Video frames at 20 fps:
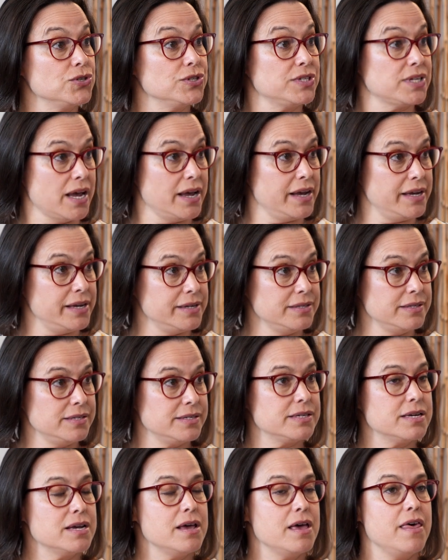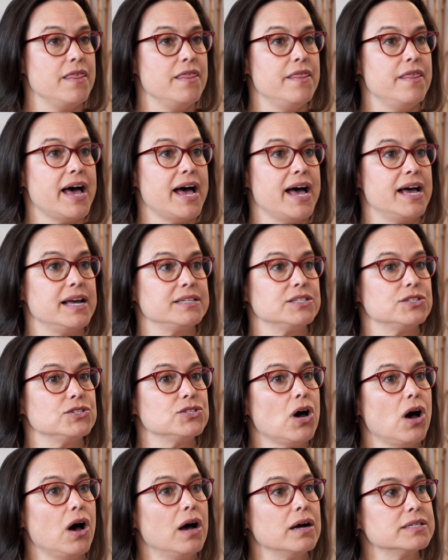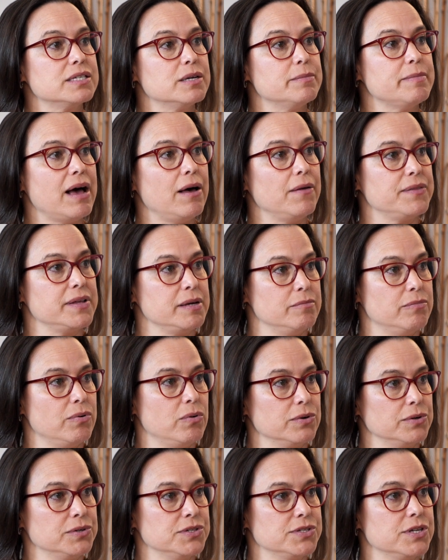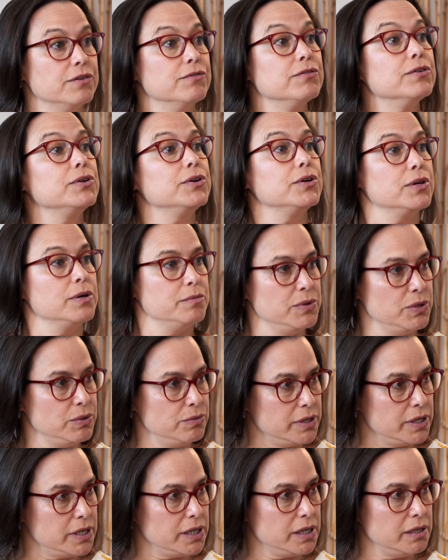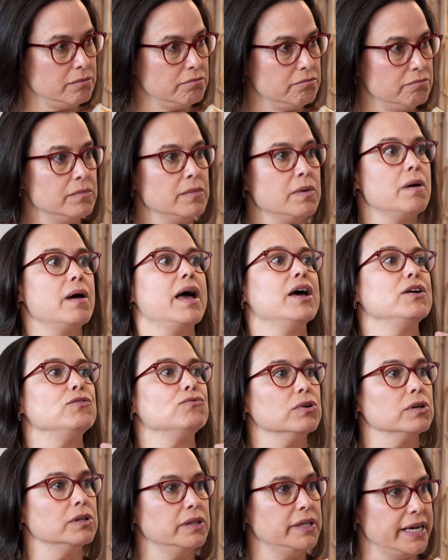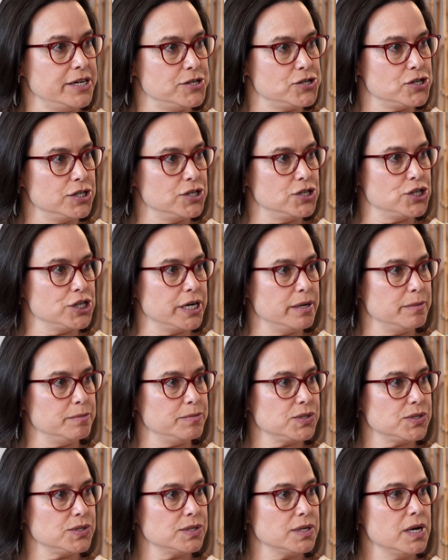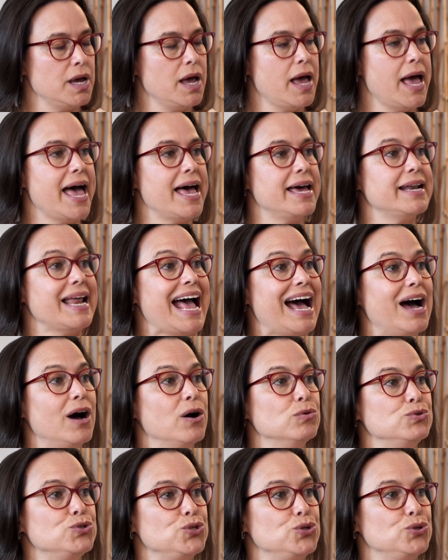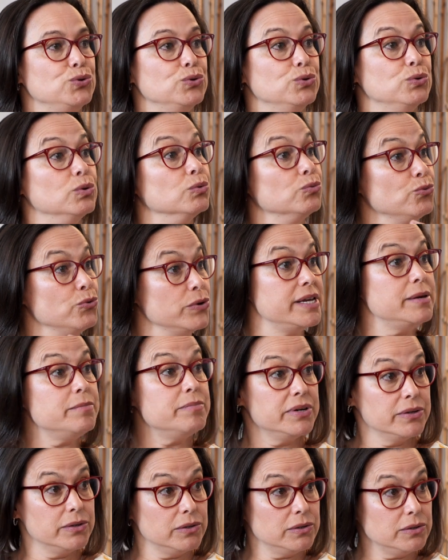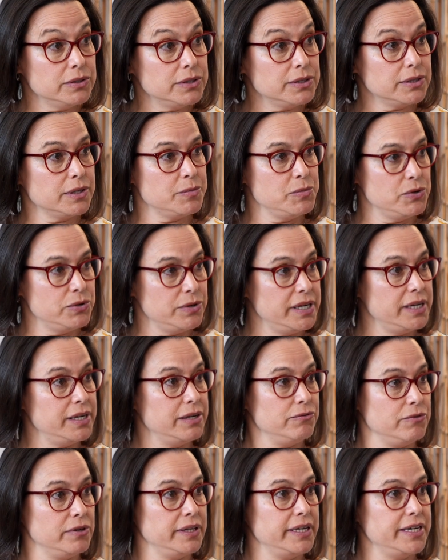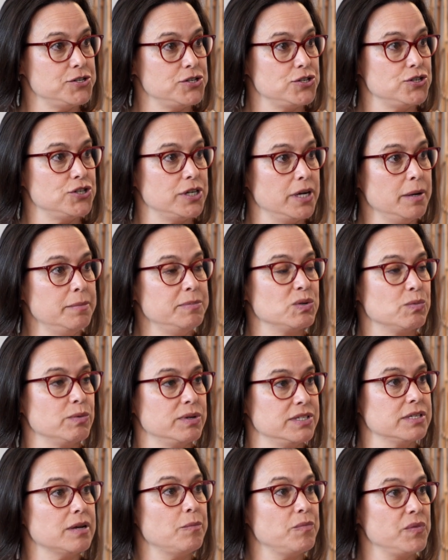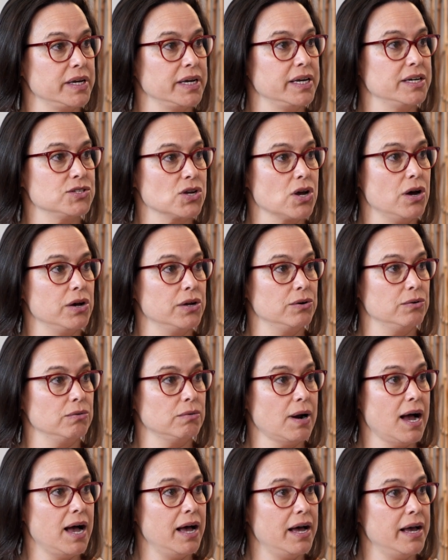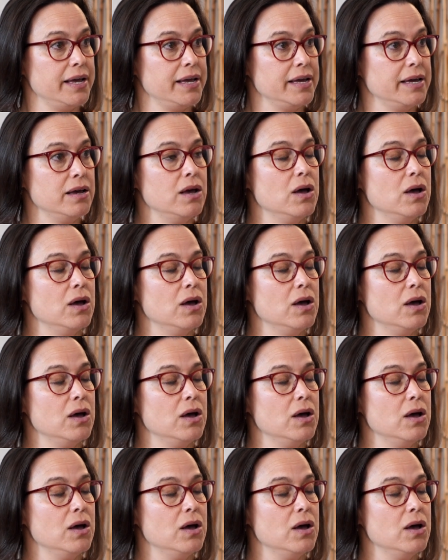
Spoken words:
science that talks about the importance of community and relationships and how to rebuild community and relationships when something has gone awry,